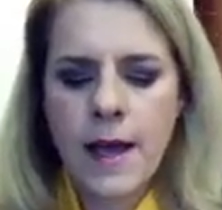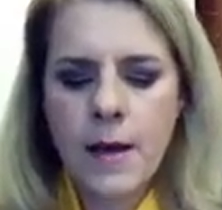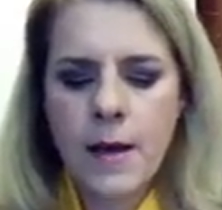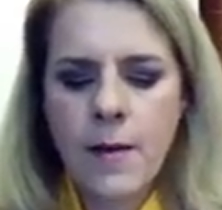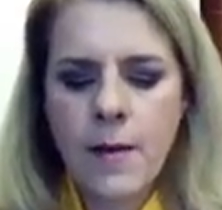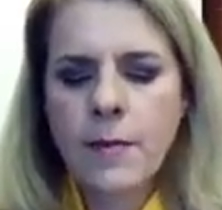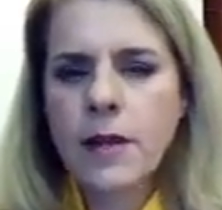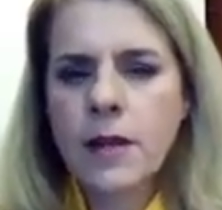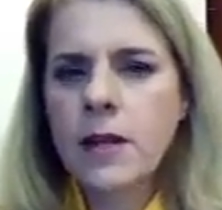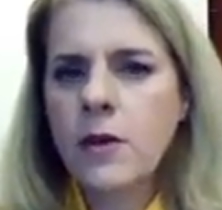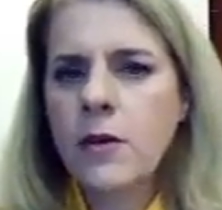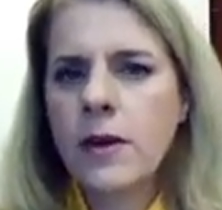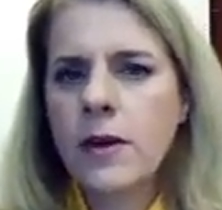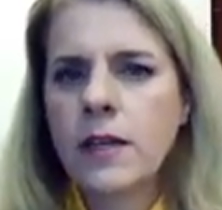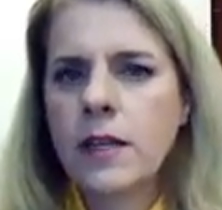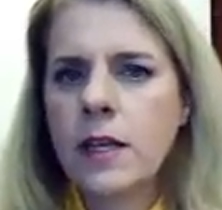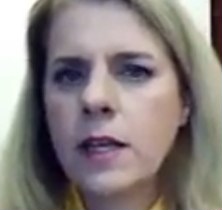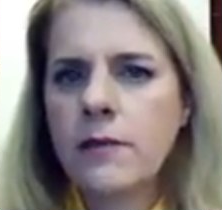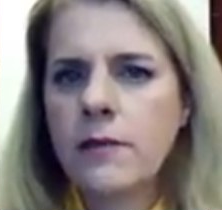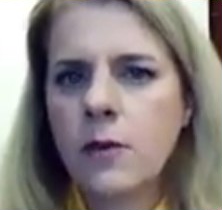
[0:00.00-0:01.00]
I'm going to go
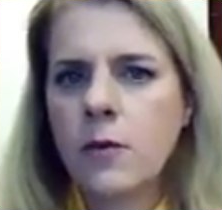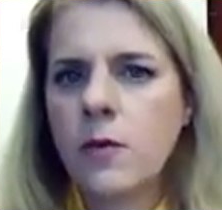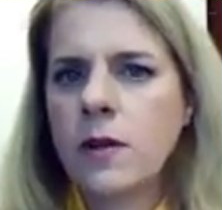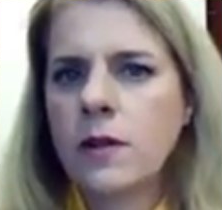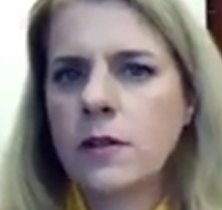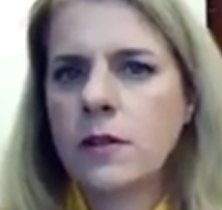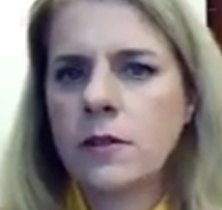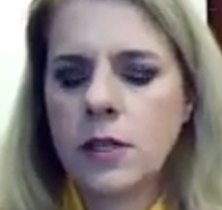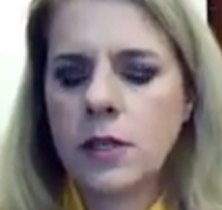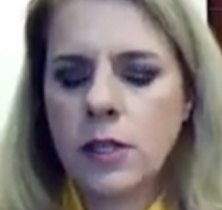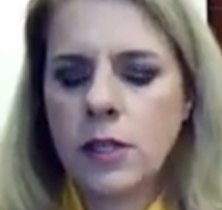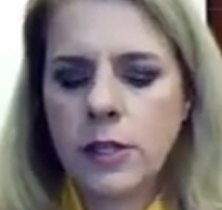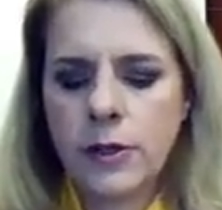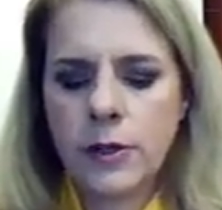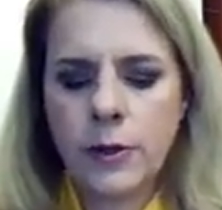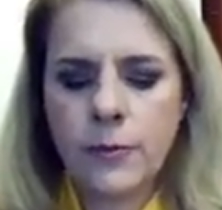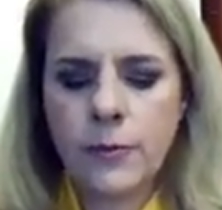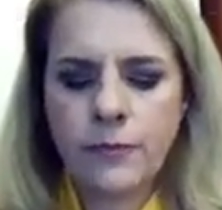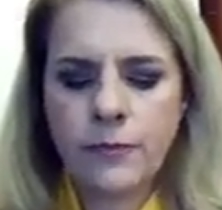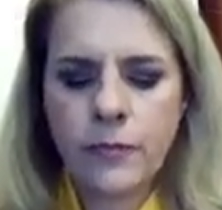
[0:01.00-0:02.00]
ahead and give you one little
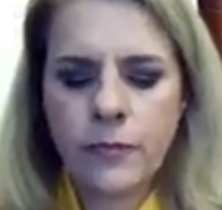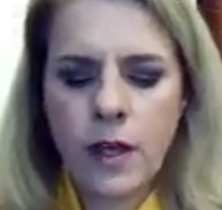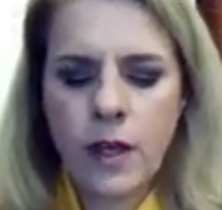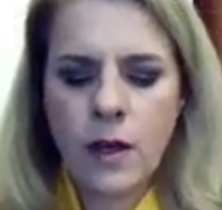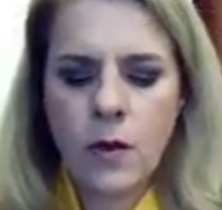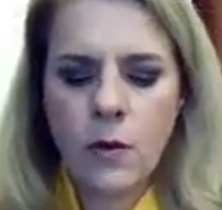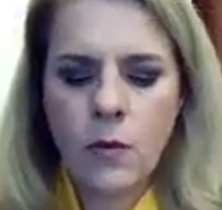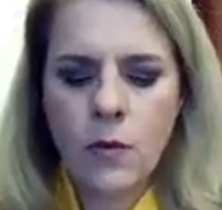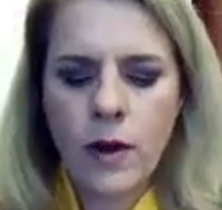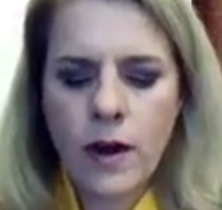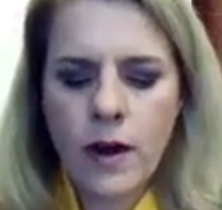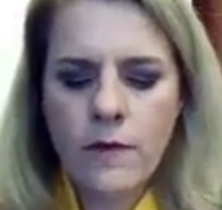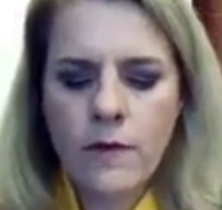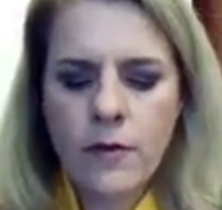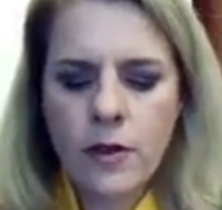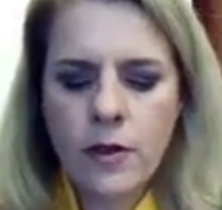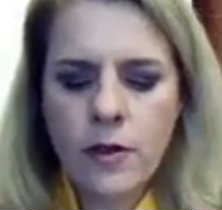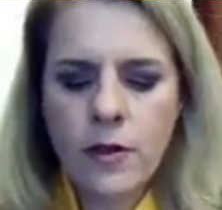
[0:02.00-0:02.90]
clue. Wherever you